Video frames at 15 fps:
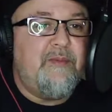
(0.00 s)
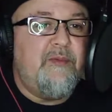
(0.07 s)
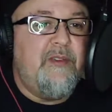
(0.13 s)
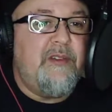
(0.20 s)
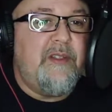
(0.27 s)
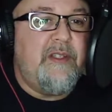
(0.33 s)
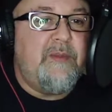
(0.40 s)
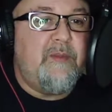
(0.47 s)

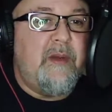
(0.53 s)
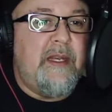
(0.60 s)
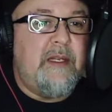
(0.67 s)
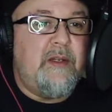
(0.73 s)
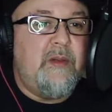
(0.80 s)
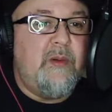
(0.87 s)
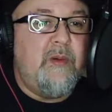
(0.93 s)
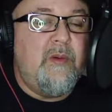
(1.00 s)
usually spray
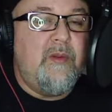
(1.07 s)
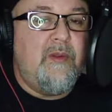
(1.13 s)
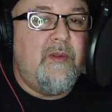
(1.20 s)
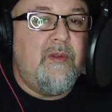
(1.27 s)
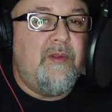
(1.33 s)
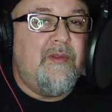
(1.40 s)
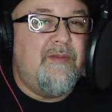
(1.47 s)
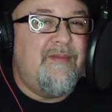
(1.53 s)
two
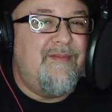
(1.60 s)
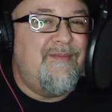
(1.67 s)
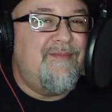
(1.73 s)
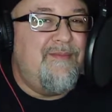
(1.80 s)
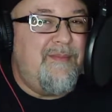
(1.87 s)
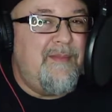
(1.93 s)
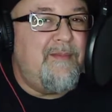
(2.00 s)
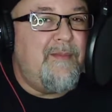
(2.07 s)

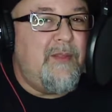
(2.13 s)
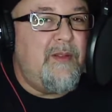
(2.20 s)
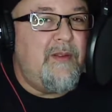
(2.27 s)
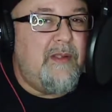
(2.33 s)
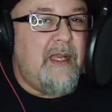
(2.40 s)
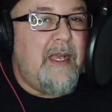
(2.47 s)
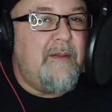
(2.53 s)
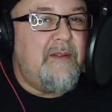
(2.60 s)

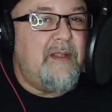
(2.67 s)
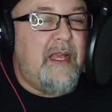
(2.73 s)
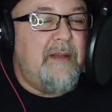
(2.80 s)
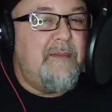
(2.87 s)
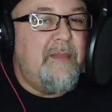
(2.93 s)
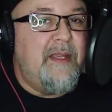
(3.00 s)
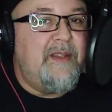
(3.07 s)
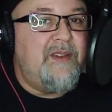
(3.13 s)
times
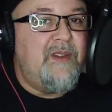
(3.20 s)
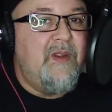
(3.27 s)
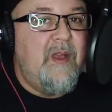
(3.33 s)
light mist.